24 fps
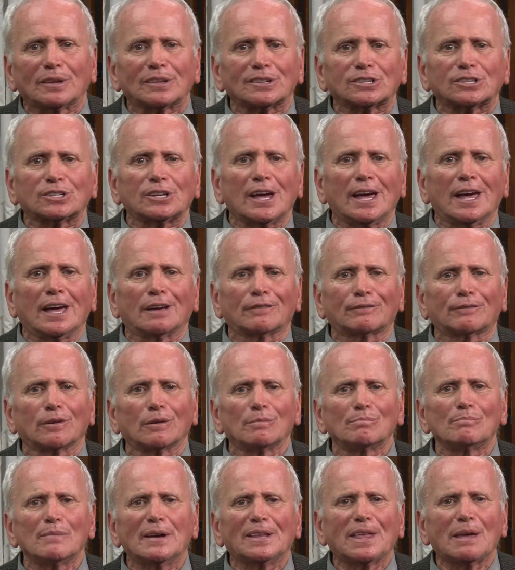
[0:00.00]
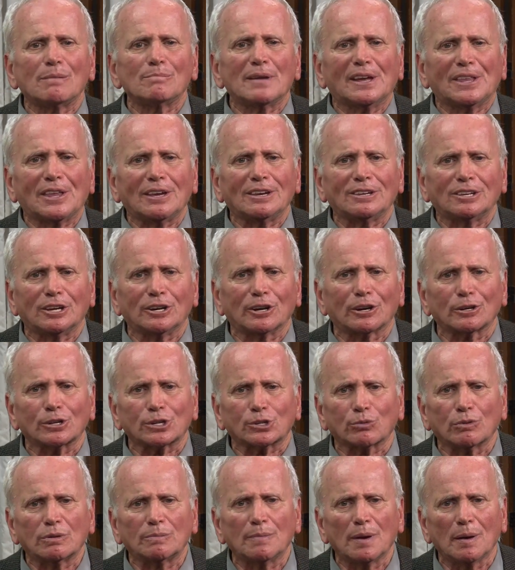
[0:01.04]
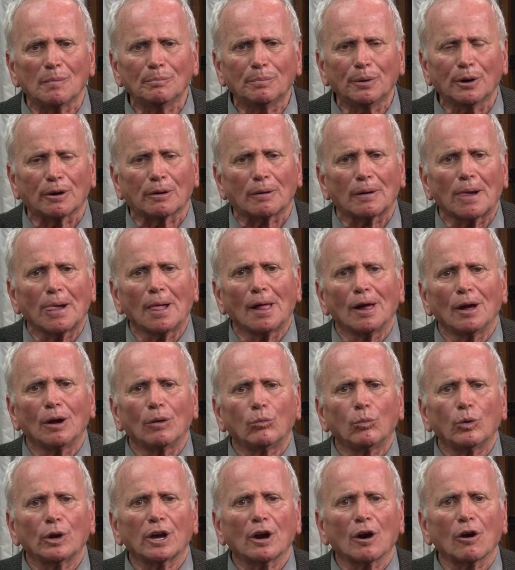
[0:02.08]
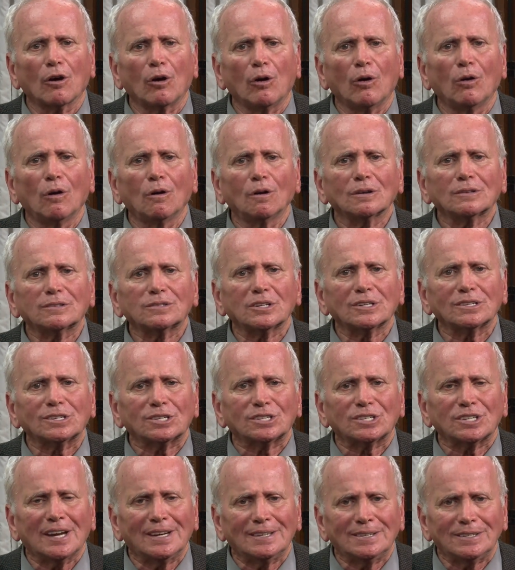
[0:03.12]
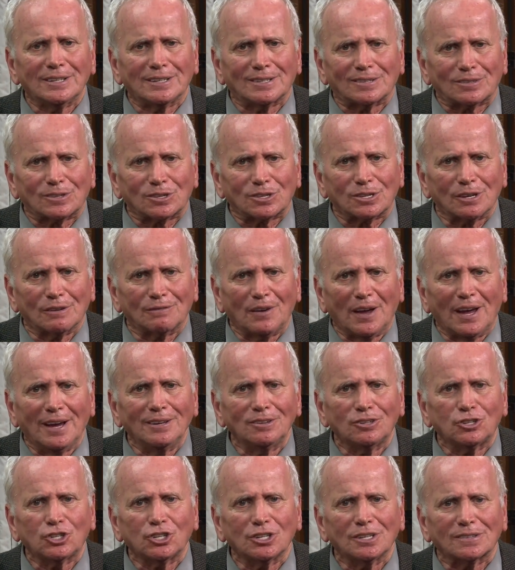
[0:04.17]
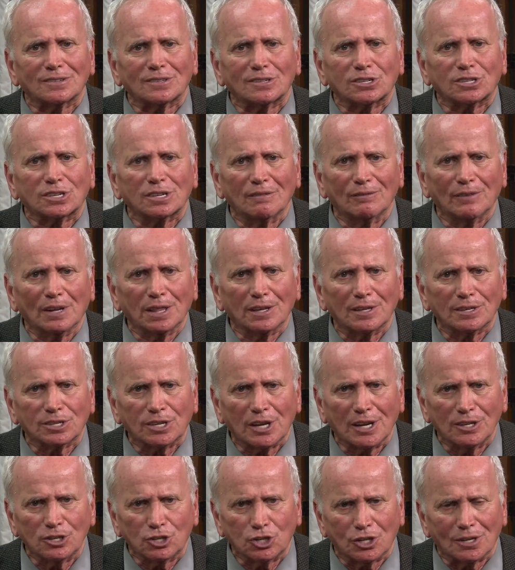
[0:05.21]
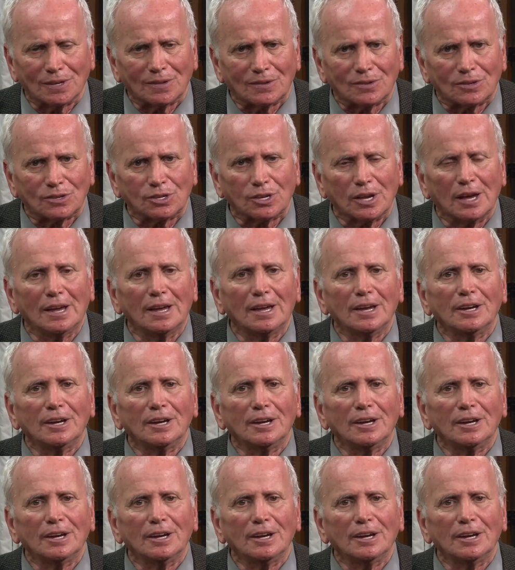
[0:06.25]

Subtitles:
saying for many, many years, remember, we are all descendants of ancient civilizations.